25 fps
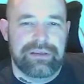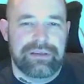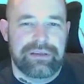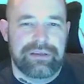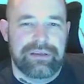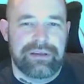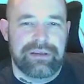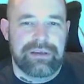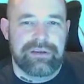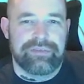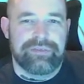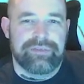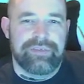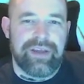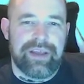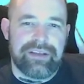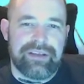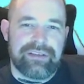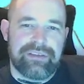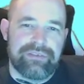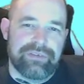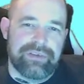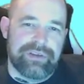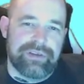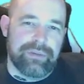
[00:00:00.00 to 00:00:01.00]

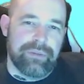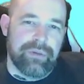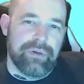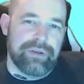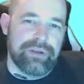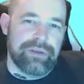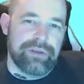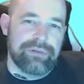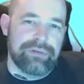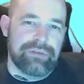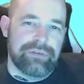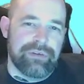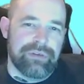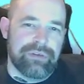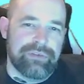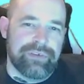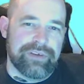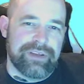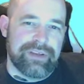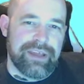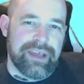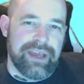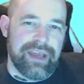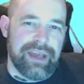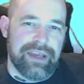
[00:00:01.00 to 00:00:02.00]
Effectively, what you do for
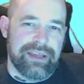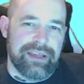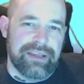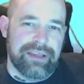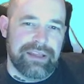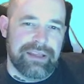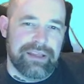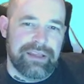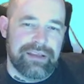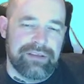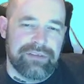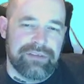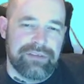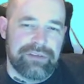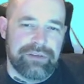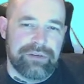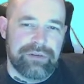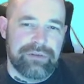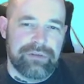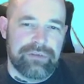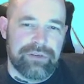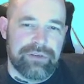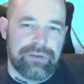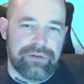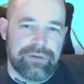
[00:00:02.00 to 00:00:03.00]
k is
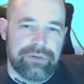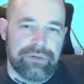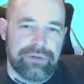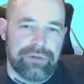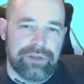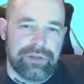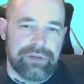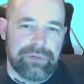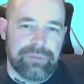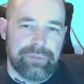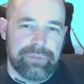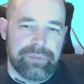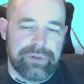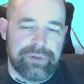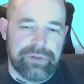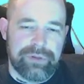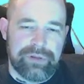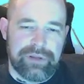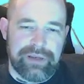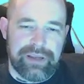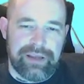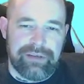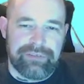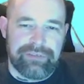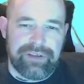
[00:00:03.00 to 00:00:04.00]
you
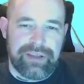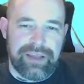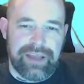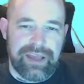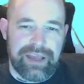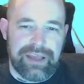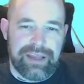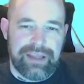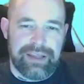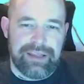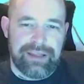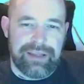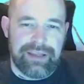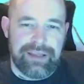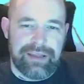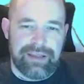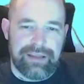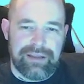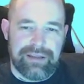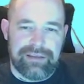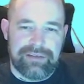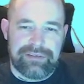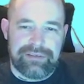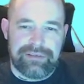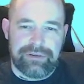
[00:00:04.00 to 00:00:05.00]
can have k
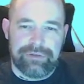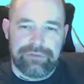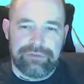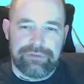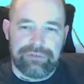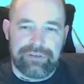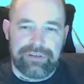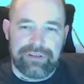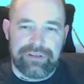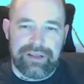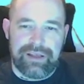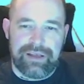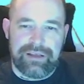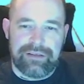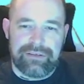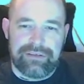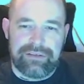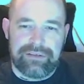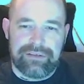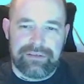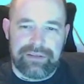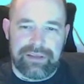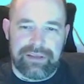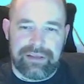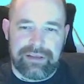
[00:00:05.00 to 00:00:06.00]
is
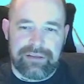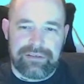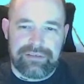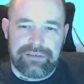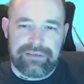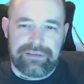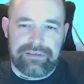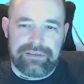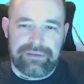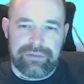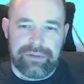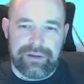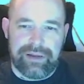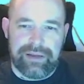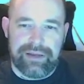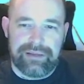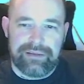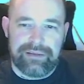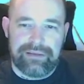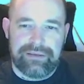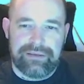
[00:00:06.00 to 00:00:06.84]
196 squared.